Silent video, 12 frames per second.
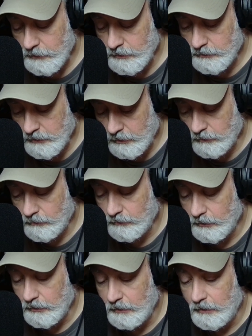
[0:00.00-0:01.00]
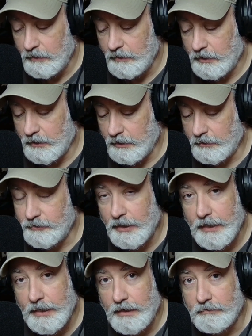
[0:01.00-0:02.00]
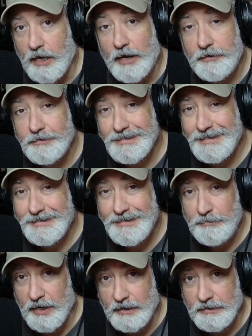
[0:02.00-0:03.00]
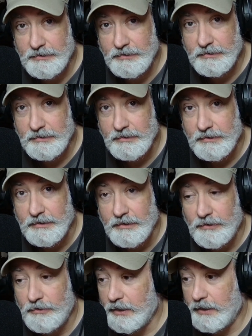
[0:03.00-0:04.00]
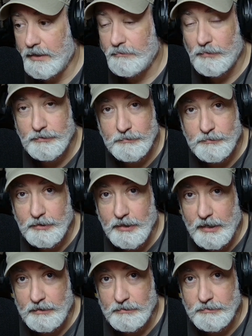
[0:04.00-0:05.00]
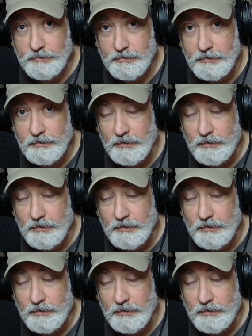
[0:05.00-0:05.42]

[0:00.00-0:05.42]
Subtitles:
So check it out, $160. You can get multiple colors.